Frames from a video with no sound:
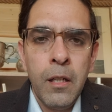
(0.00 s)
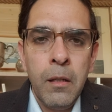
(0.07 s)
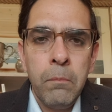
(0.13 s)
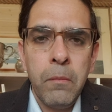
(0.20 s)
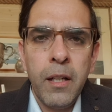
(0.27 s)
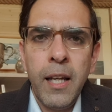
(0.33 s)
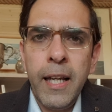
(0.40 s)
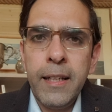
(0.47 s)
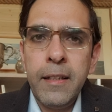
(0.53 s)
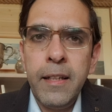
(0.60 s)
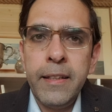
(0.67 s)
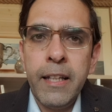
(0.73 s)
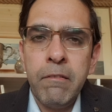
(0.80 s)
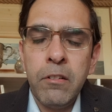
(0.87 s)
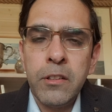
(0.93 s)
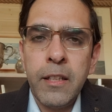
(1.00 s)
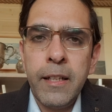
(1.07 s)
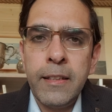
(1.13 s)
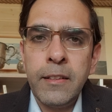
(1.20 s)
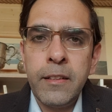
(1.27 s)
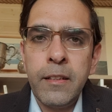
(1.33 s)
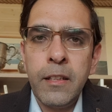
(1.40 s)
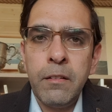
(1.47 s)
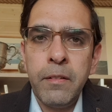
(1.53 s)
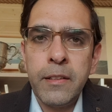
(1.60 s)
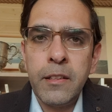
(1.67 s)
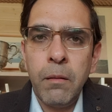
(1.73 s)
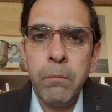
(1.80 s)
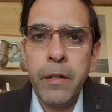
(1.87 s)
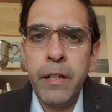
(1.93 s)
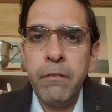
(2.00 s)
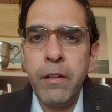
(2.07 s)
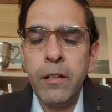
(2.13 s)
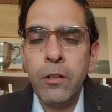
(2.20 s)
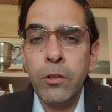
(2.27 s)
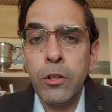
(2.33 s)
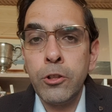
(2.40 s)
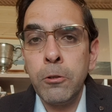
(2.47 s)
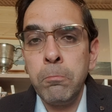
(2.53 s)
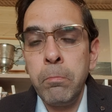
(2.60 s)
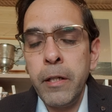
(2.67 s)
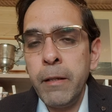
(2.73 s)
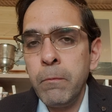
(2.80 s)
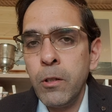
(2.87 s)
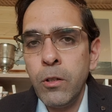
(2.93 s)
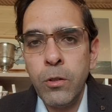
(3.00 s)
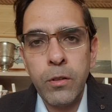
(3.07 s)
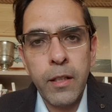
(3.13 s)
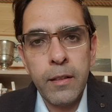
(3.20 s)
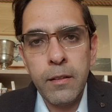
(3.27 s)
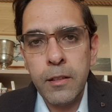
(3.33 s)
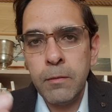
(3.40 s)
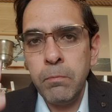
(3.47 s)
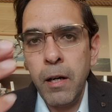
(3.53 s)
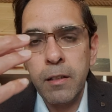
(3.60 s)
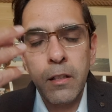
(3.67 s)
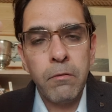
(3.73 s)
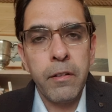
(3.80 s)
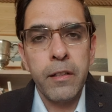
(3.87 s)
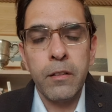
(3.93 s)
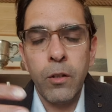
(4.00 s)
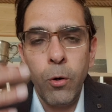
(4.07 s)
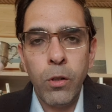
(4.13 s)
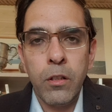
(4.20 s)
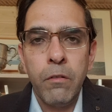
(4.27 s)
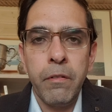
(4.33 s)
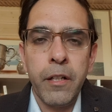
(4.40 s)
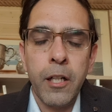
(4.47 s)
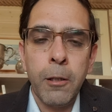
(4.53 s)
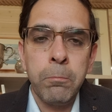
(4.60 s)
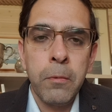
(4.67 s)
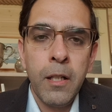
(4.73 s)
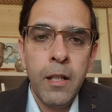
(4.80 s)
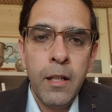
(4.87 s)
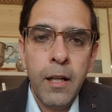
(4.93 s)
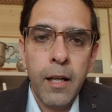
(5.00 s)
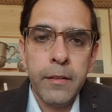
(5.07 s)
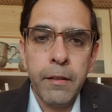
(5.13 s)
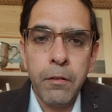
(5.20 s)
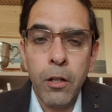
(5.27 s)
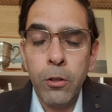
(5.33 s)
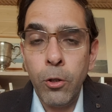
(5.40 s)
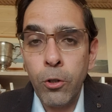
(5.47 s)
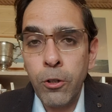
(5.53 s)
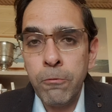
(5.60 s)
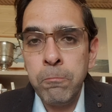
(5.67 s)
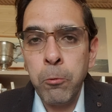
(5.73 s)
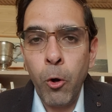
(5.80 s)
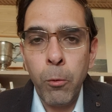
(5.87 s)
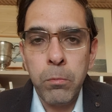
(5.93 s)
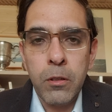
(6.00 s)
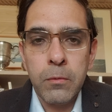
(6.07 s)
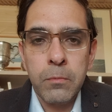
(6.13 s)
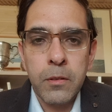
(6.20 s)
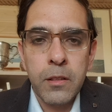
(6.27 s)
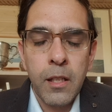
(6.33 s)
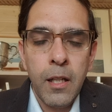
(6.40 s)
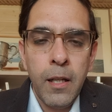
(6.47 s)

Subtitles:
But lately, there was an incident where somebody went to the Supreme Court and this matter went all the way up, and there were a lot of problems.